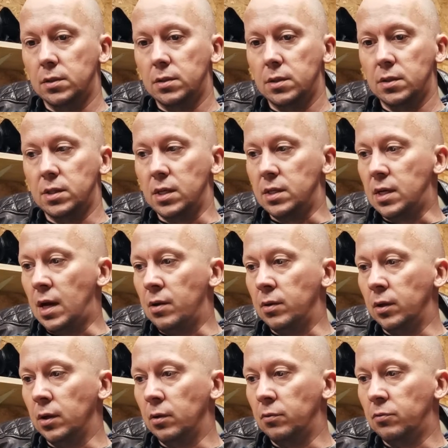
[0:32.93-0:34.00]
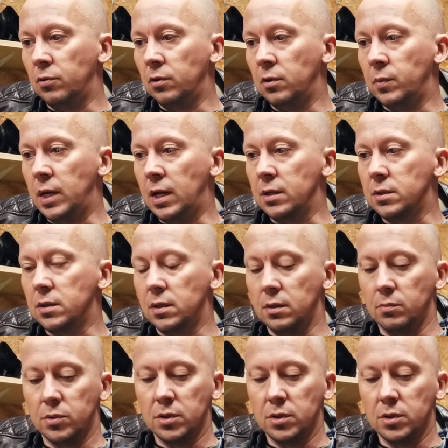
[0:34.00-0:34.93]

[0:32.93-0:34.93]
to sit down and go through them and answer them.